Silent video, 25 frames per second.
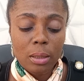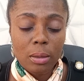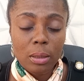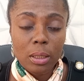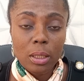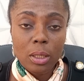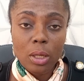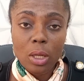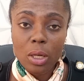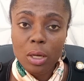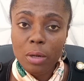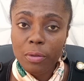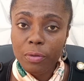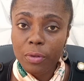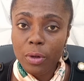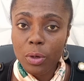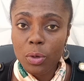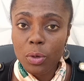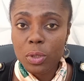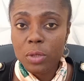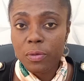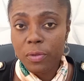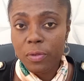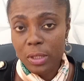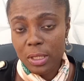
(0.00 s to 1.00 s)
a lot of
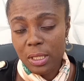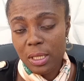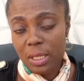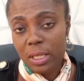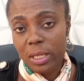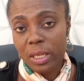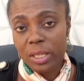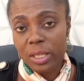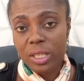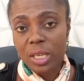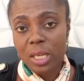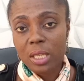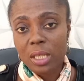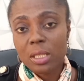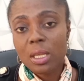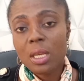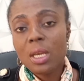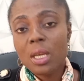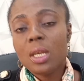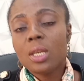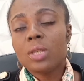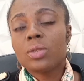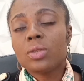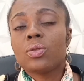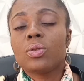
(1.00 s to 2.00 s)
clothes for teenagers,
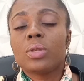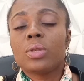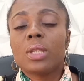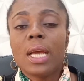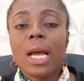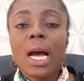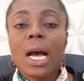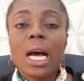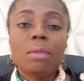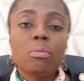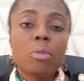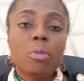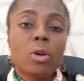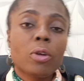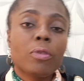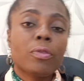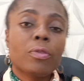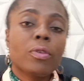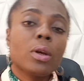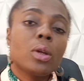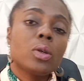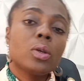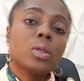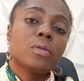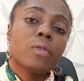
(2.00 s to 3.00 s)
so they had more of
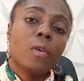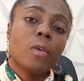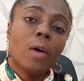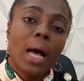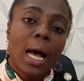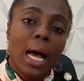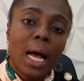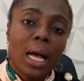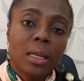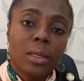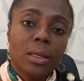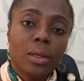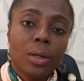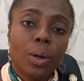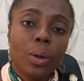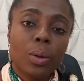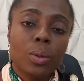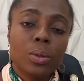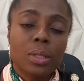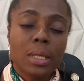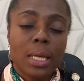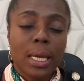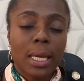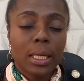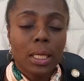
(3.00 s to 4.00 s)
clothes for
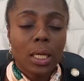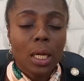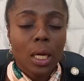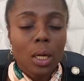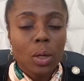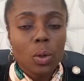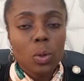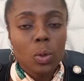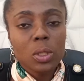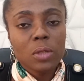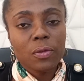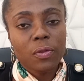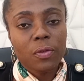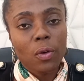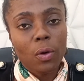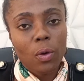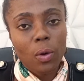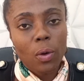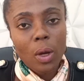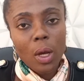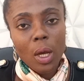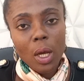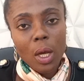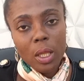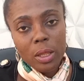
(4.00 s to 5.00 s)
adults and clothes
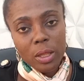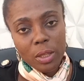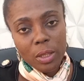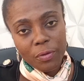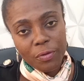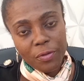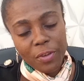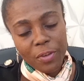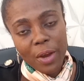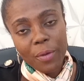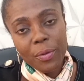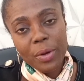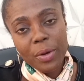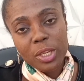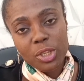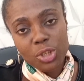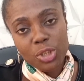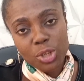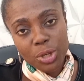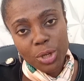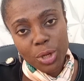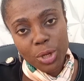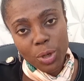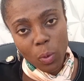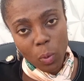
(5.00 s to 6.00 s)
for the very
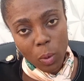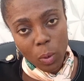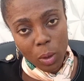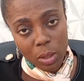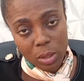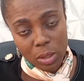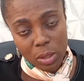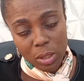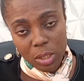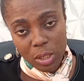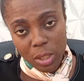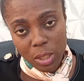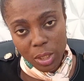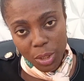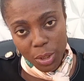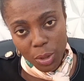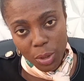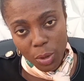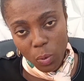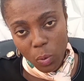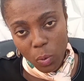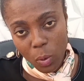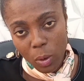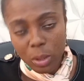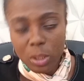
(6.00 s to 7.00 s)
junior ones, the
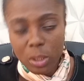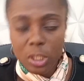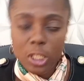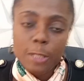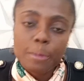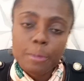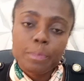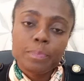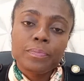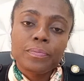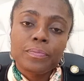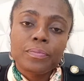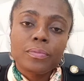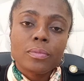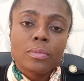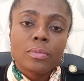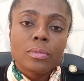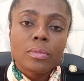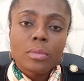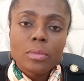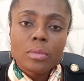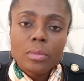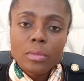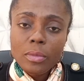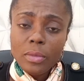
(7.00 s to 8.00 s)
young ones.
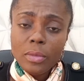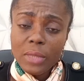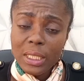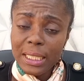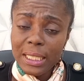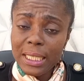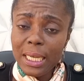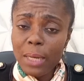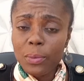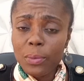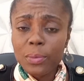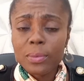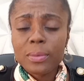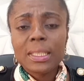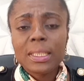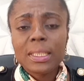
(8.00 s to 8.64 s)
Now,